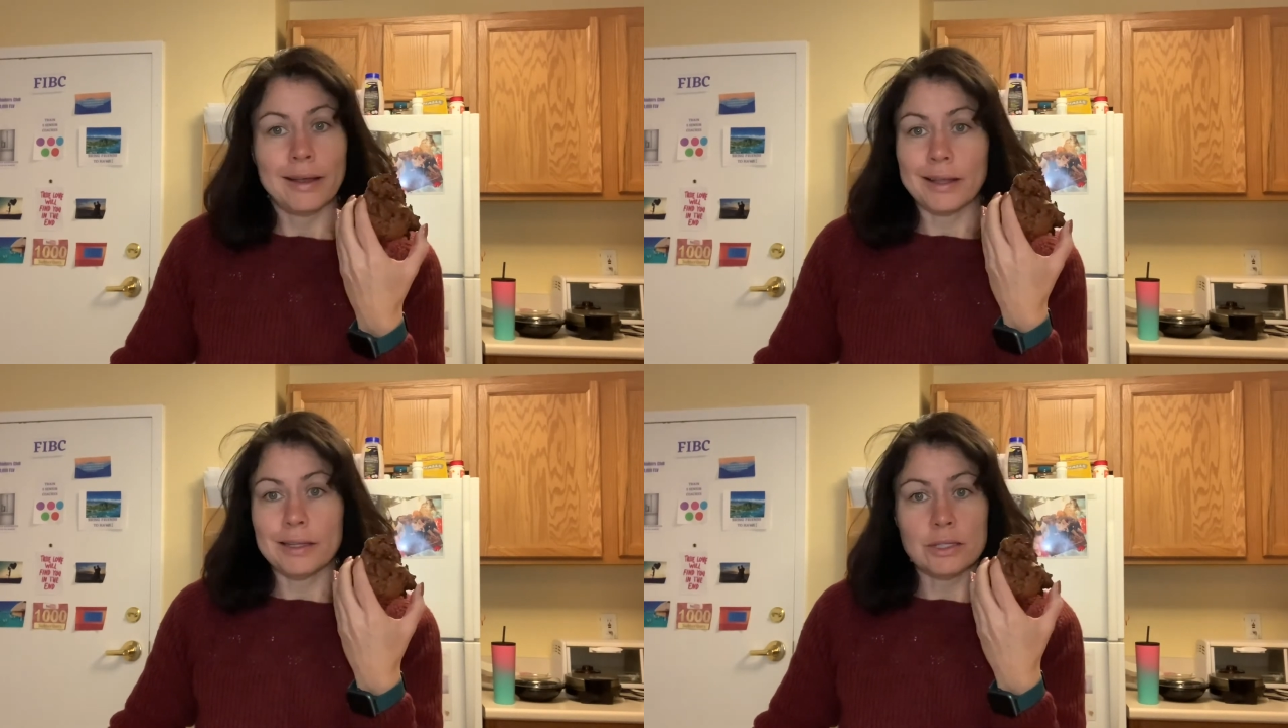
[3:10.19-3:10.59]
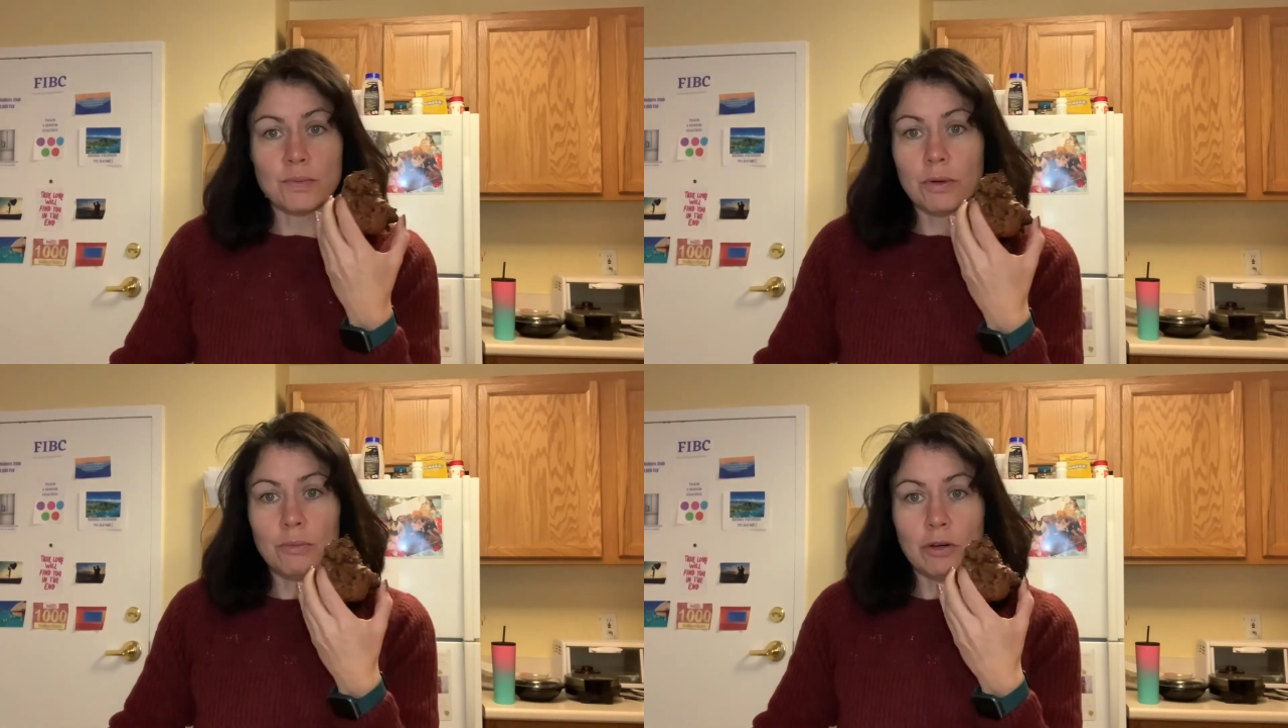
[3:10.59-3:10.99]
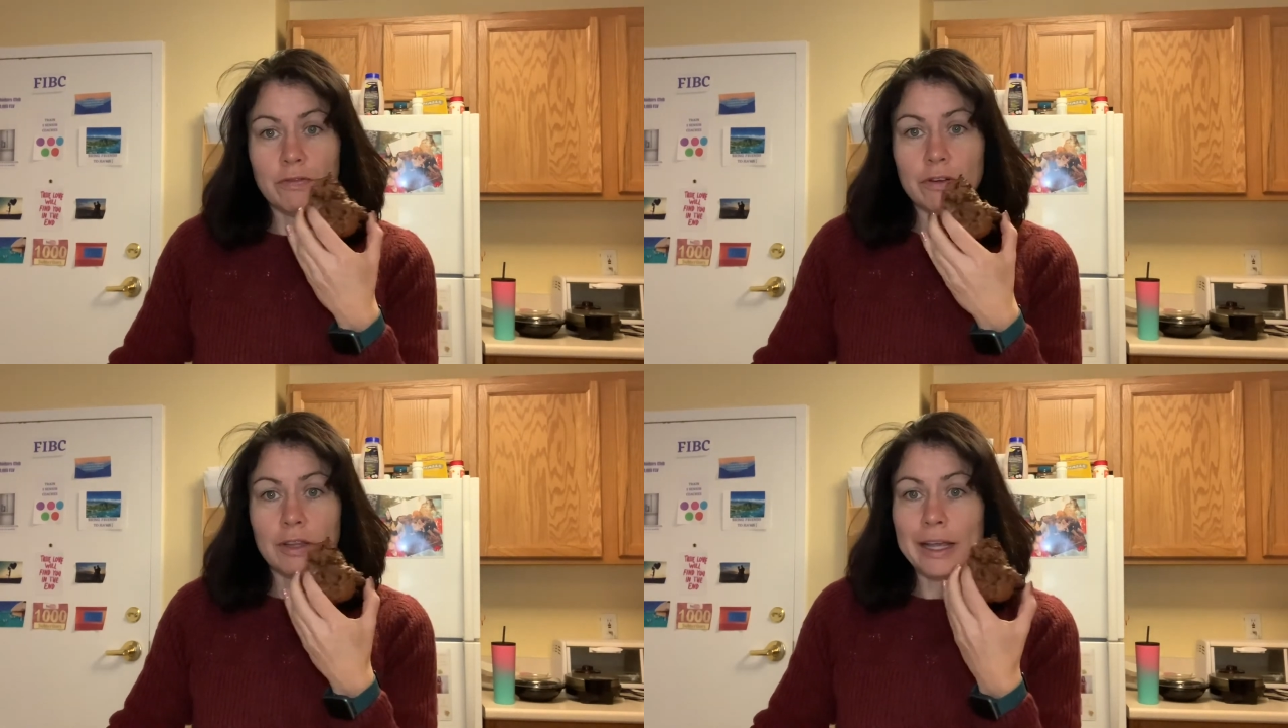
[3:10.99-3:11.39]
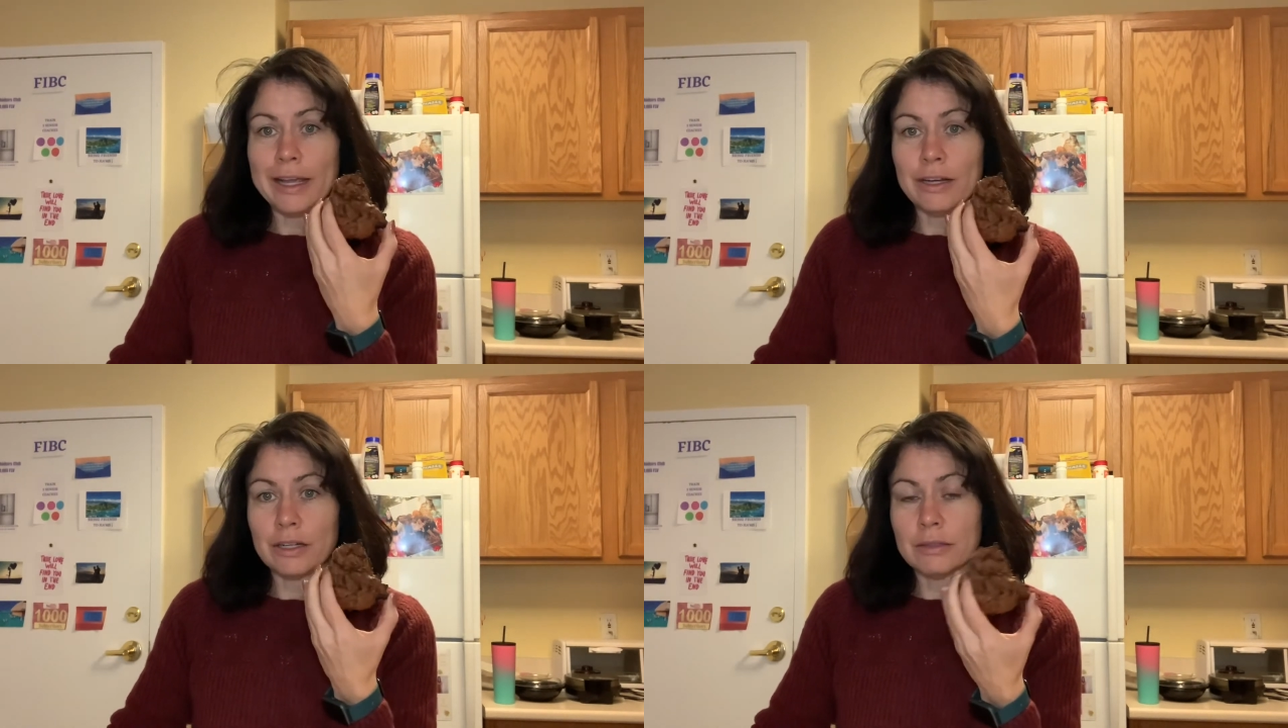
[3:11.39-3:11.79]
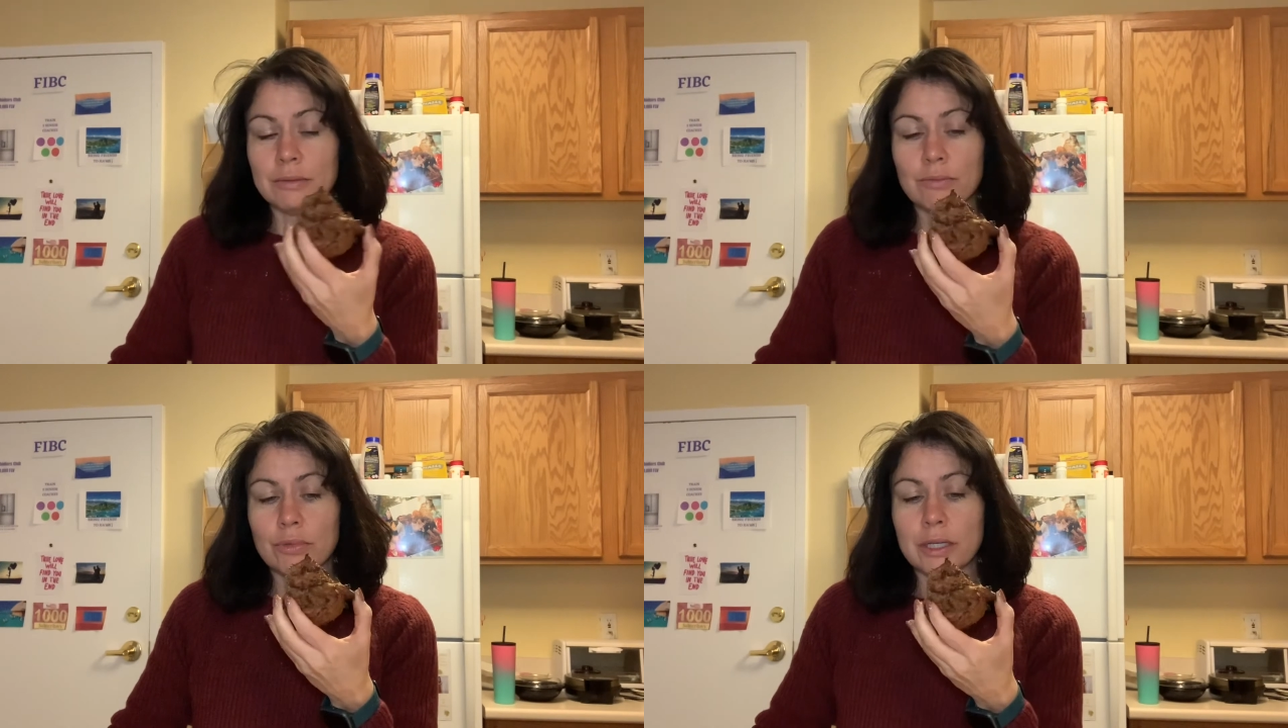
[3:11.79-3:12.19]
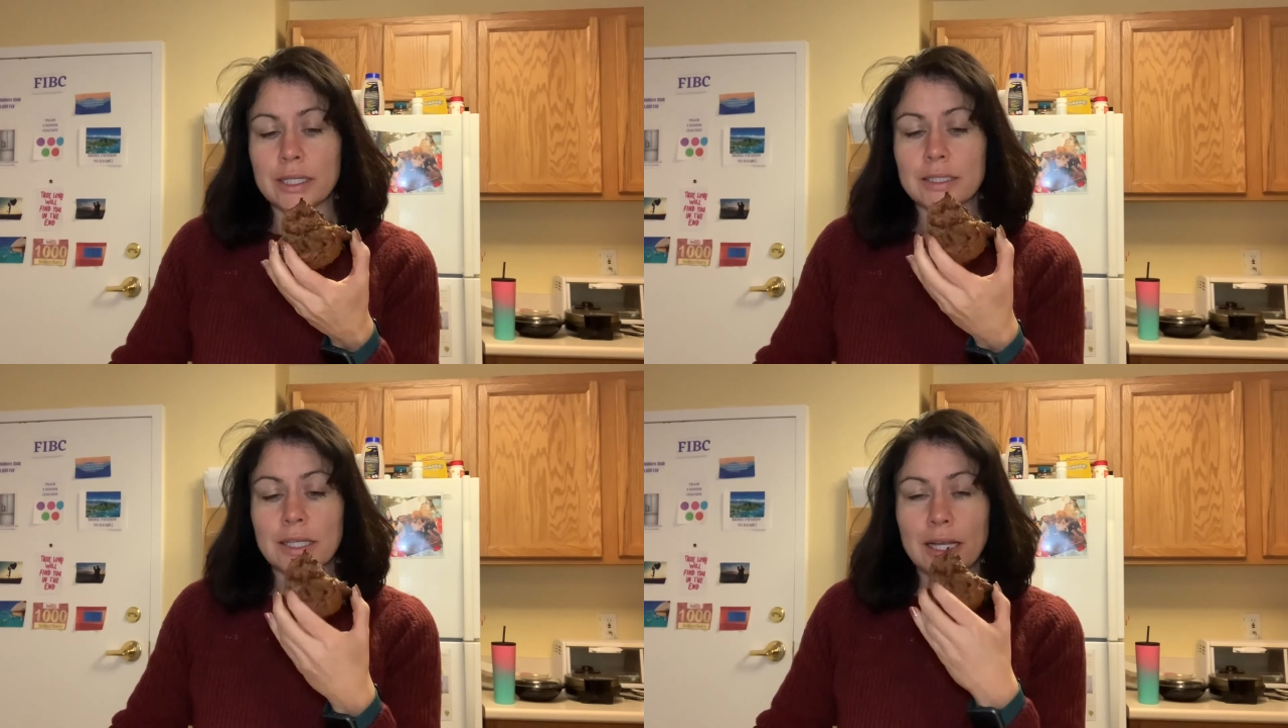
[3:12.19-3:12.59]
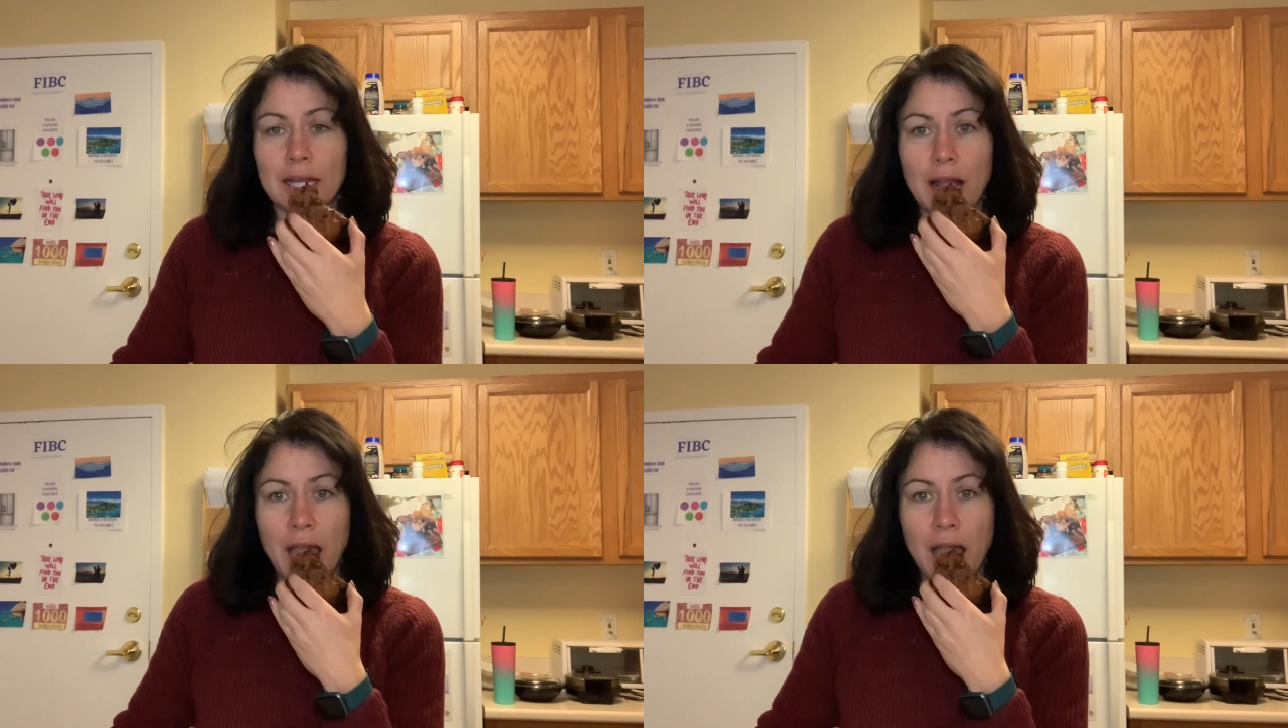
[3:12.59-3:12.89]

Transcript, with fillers: and there's one more for later. Pretty exciting.